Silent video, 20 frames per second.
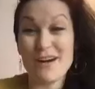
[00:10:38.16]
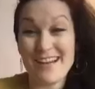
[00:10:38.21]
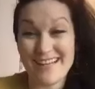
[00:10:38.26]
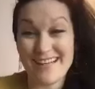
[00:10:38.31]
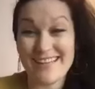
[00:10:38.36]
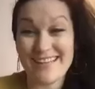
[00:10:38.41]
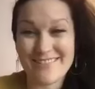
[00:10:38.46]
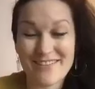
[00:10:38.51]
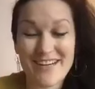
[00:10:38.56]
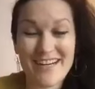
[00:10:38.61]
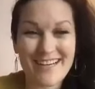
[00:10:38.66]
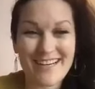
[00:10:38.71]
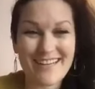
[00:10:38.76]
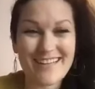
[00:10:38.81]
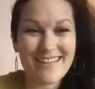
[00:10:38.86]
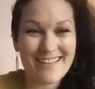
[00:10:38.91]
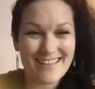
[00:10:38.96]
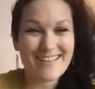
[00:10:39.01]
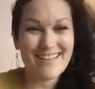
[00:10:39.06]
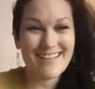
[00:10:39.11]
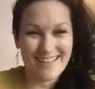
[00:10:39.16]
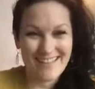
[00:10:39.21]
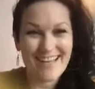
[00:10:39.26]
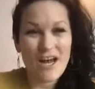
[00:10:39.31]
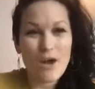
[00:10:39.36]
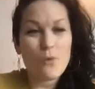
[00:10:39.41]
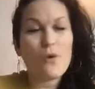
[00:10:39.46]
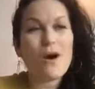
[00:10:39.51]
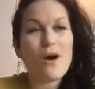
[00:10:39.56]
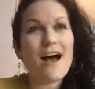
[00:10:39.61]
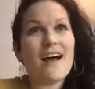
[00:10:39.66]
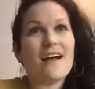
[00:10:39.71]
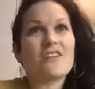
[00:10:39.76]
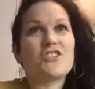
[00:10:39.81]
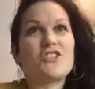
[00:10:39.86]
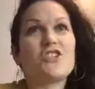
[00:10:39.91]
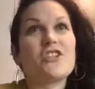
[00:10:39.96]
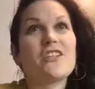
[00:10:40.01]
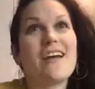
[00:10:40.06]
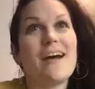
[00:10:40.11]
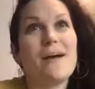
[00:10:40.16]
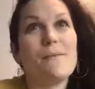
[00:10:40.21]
right, right. Well, actually,